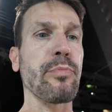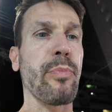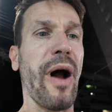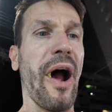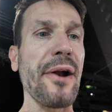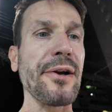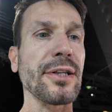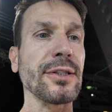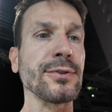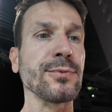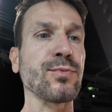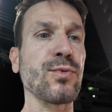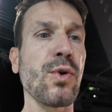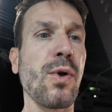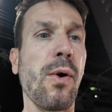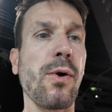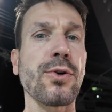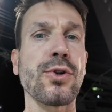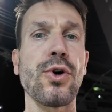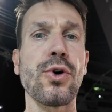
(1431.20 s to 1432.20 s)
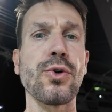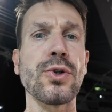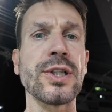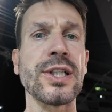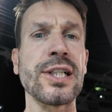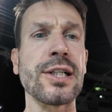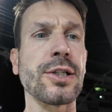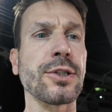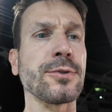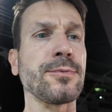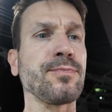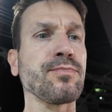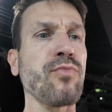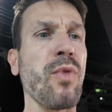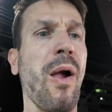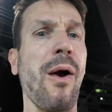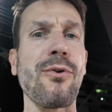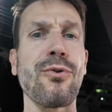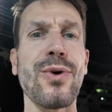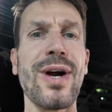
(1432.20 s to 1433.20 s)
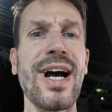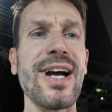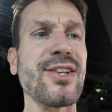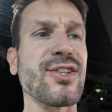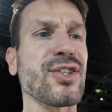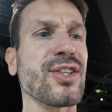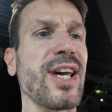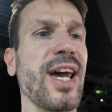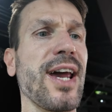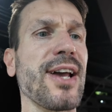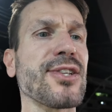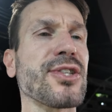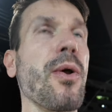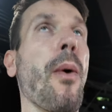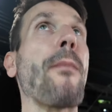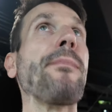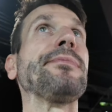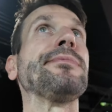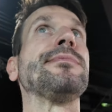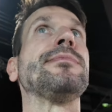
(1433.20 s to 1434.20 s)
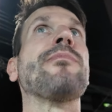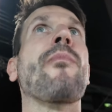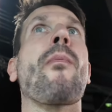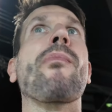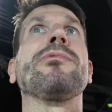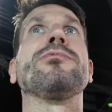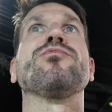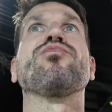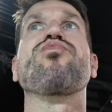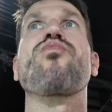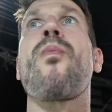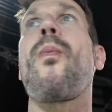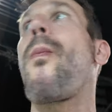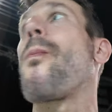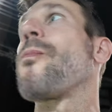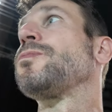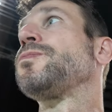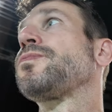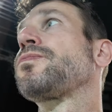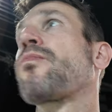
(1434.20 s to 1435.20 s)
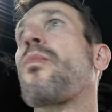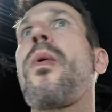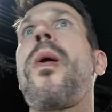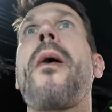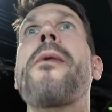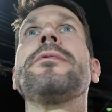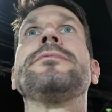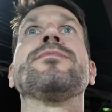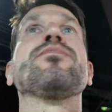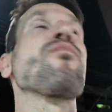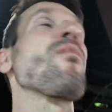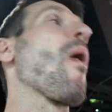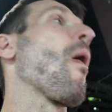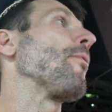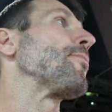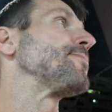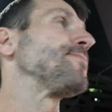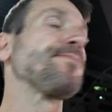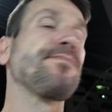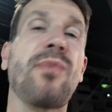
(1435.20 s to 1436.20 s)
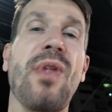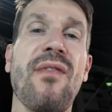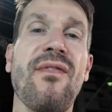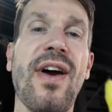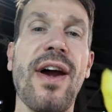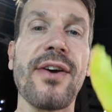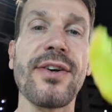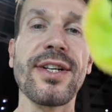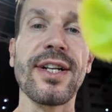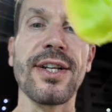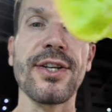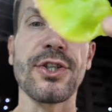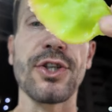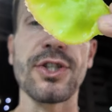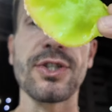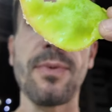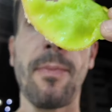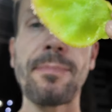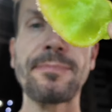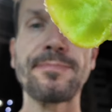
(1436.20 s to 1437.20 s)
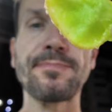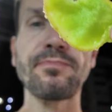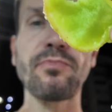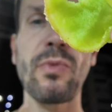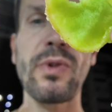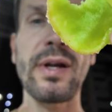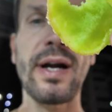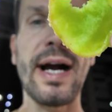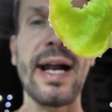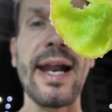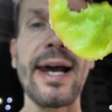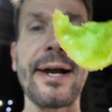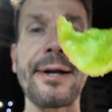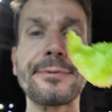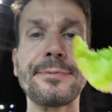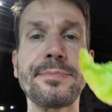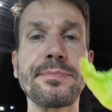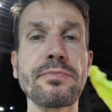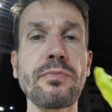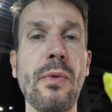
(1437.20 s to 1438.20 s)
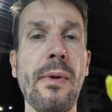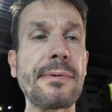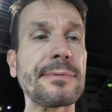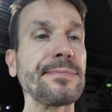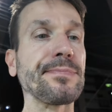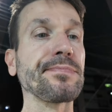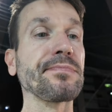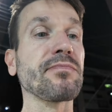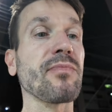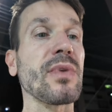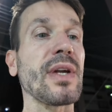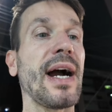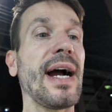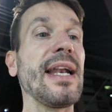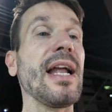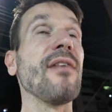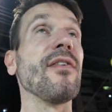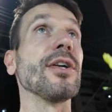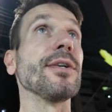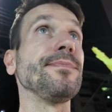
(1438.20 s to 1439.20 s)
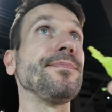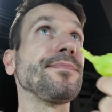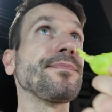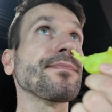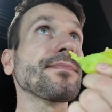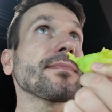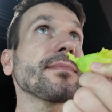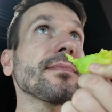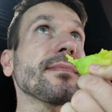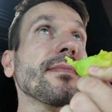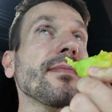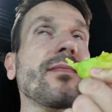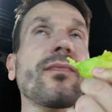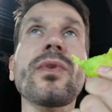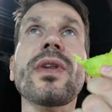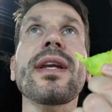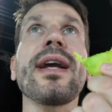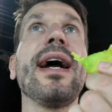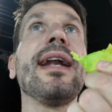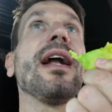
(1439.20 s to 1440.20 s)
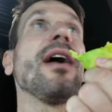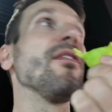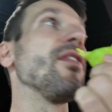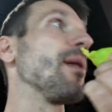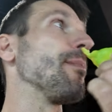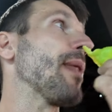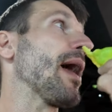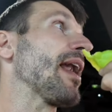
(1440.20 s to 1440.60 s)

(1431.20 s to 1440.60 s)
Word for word: Pandan coconut rice cakes. Mm. Very delicious. I like it. I love it. I love them.